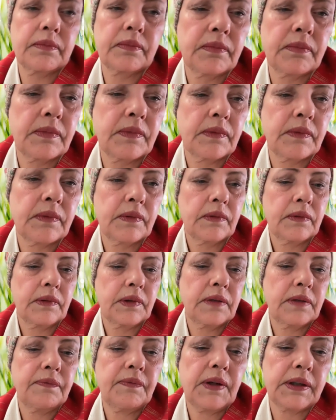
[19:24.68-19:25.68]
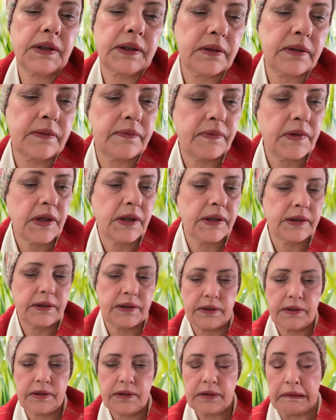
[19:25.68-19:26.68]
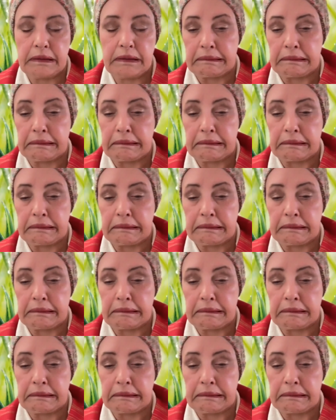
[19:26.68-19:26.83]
If I can find it.